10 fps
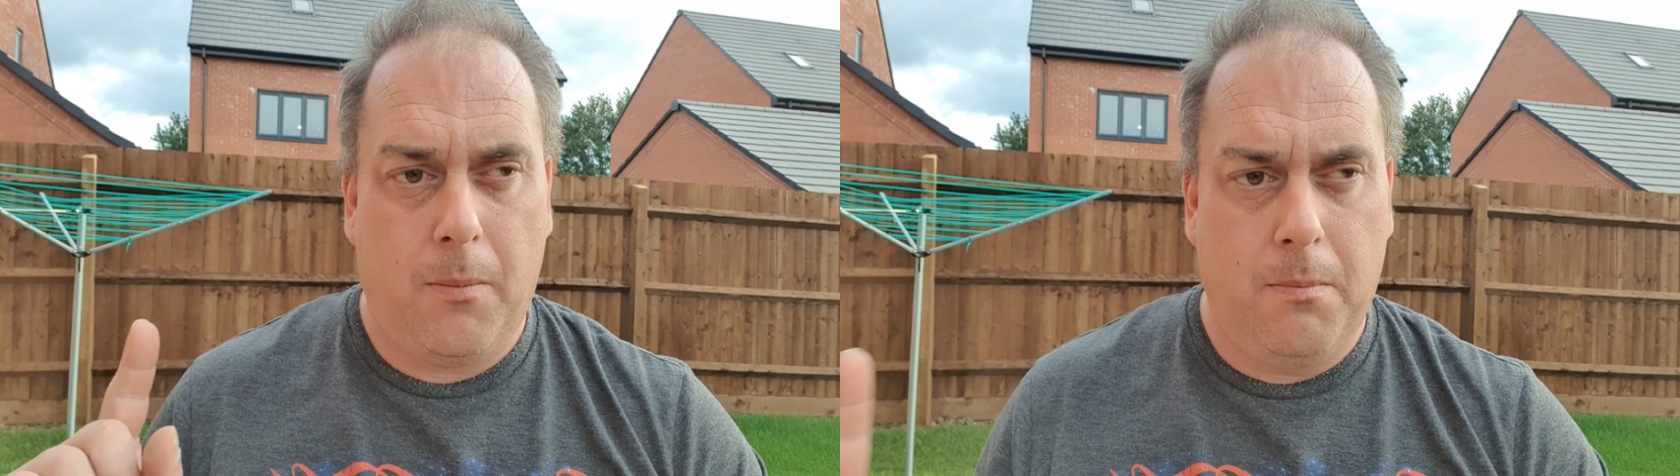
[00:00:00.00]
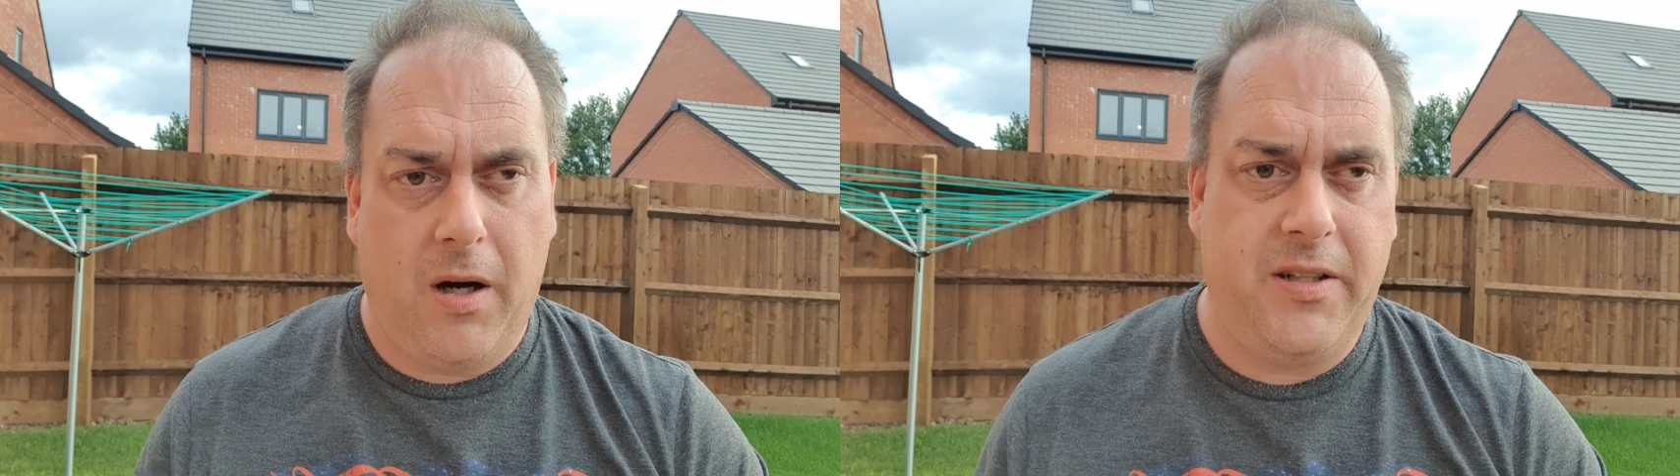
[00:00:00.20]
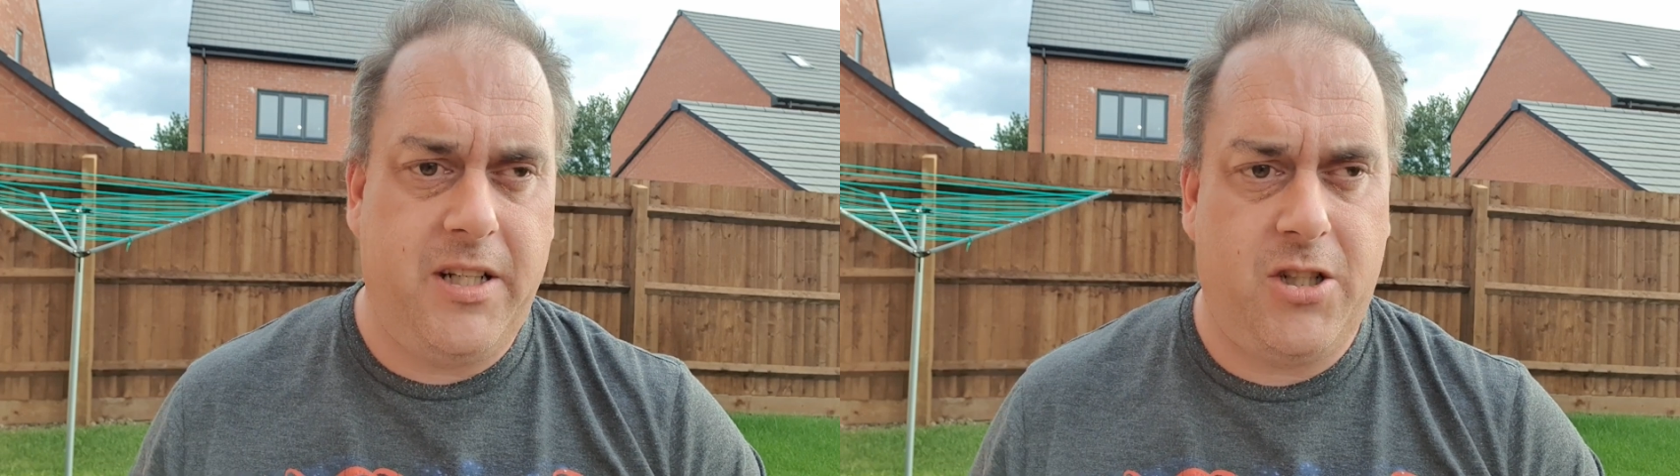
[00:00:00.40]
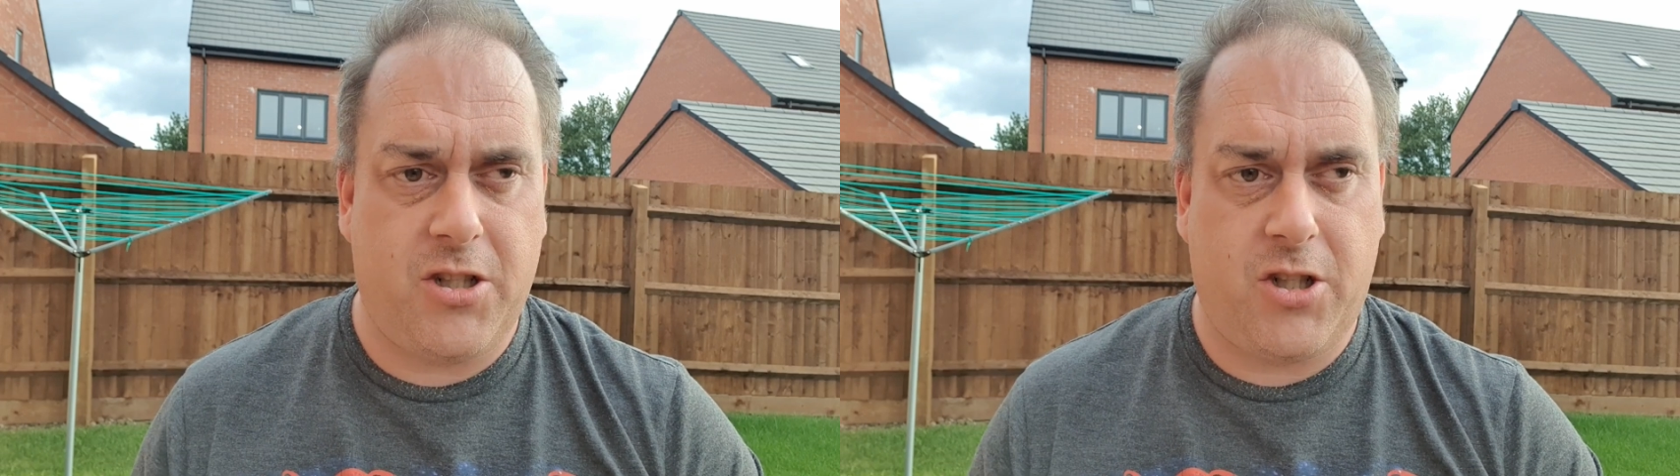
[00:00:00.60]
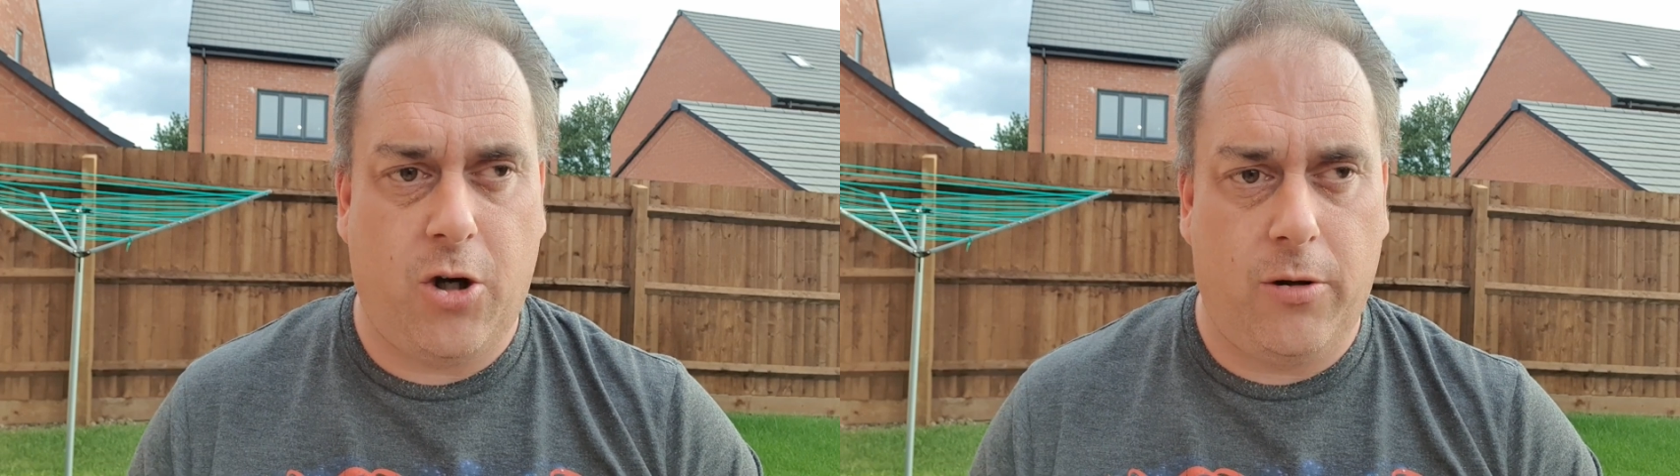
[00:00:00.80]
Monday
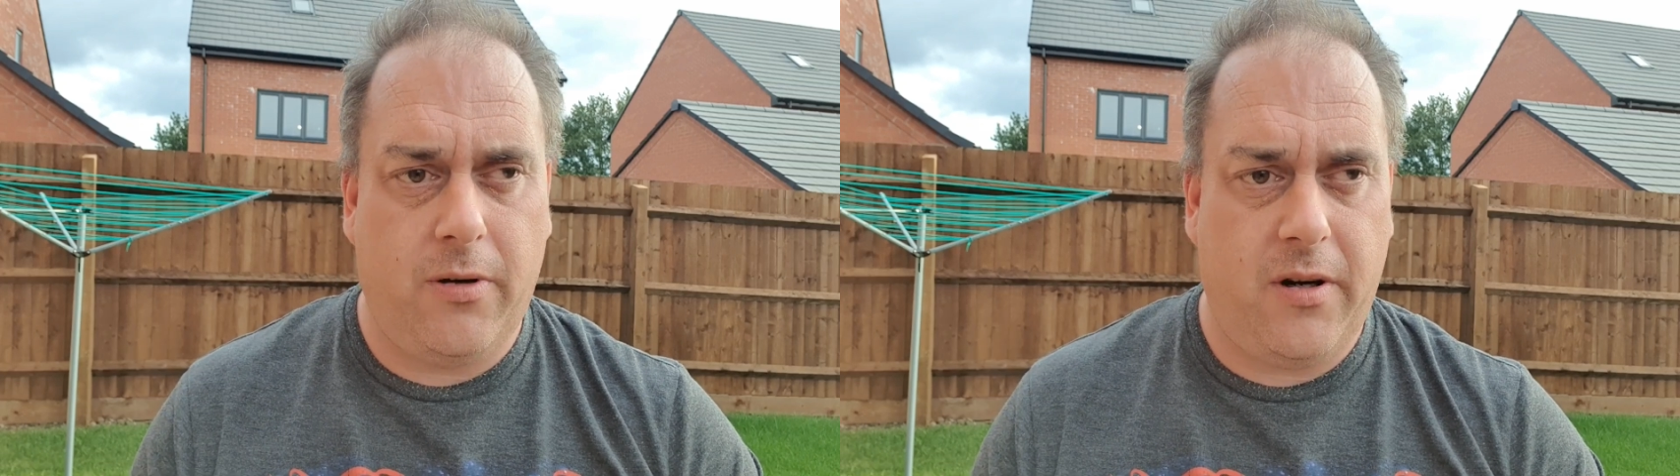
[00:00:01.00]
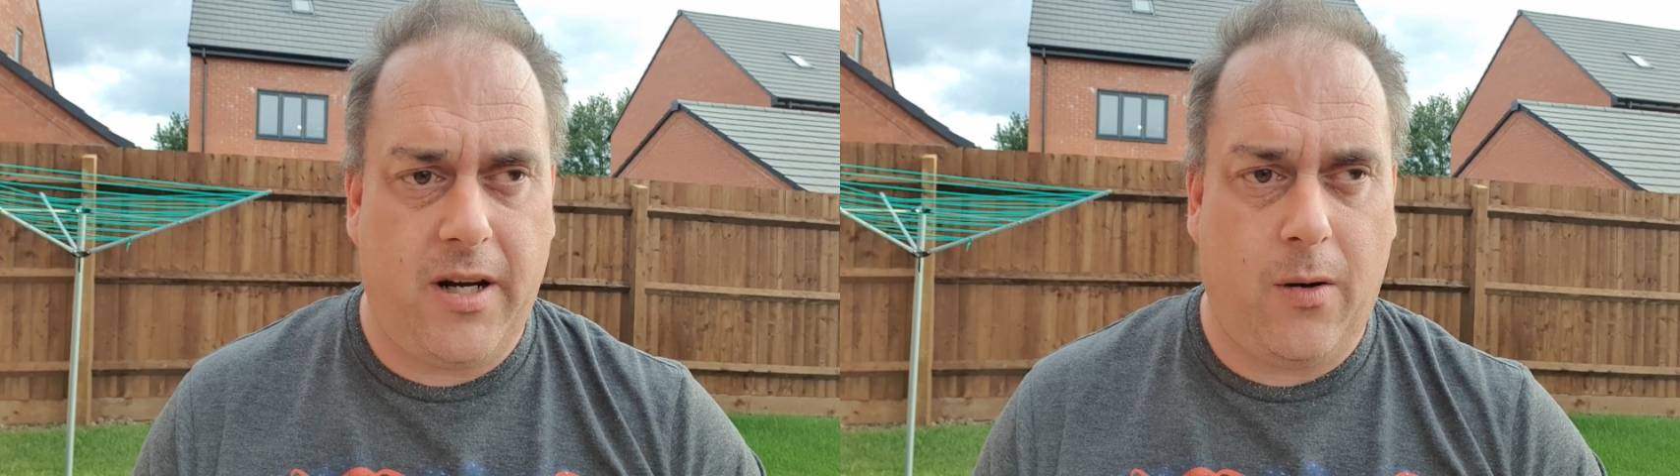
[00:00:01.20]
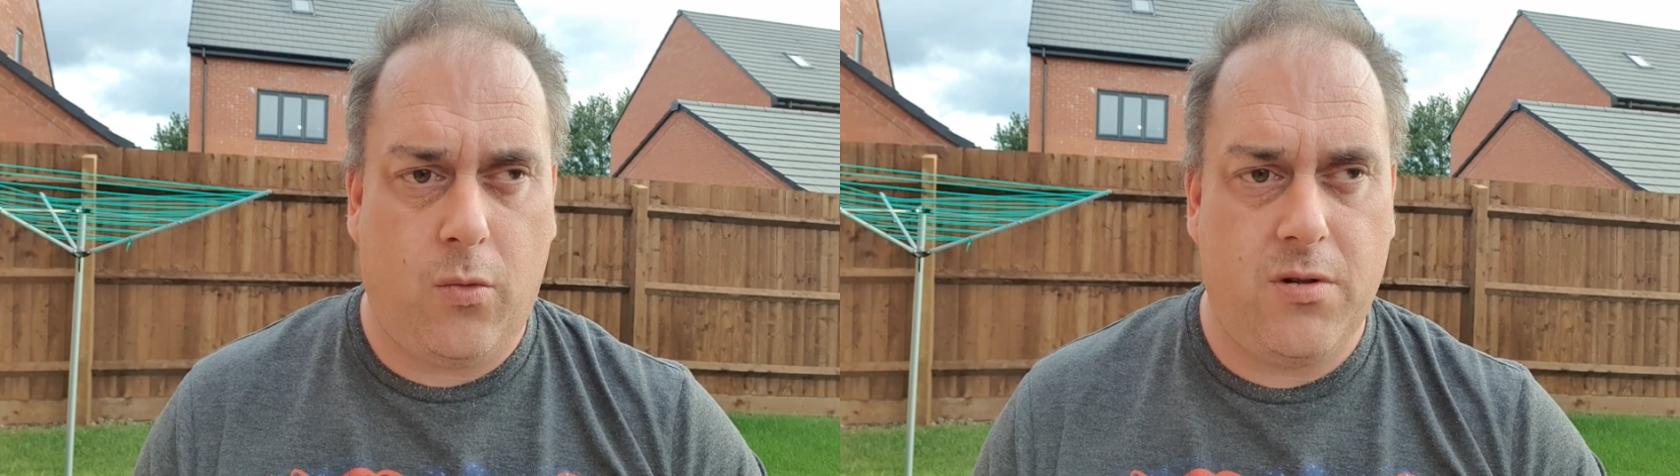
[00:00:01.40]
just gone, and that